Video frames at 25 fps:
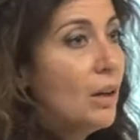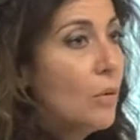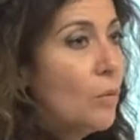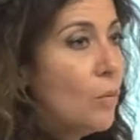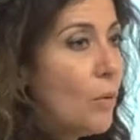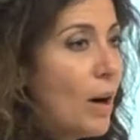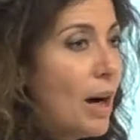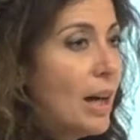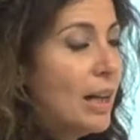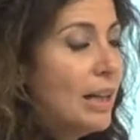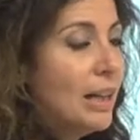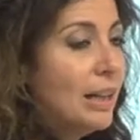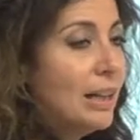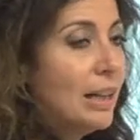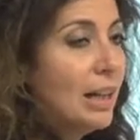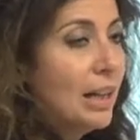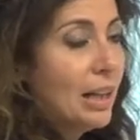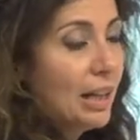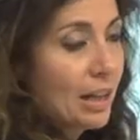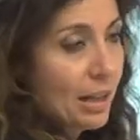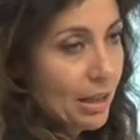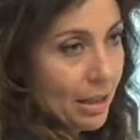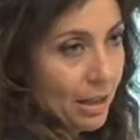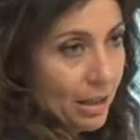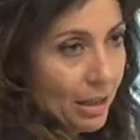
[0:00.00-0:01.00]
while
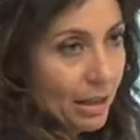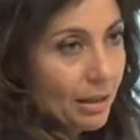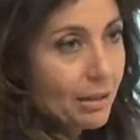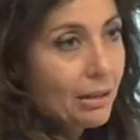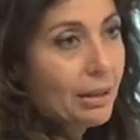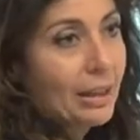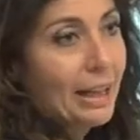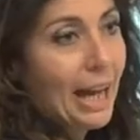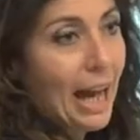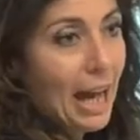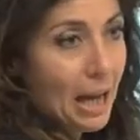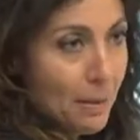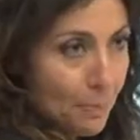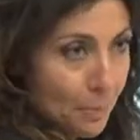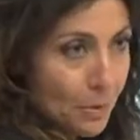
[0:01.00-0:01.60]
uh, uh, k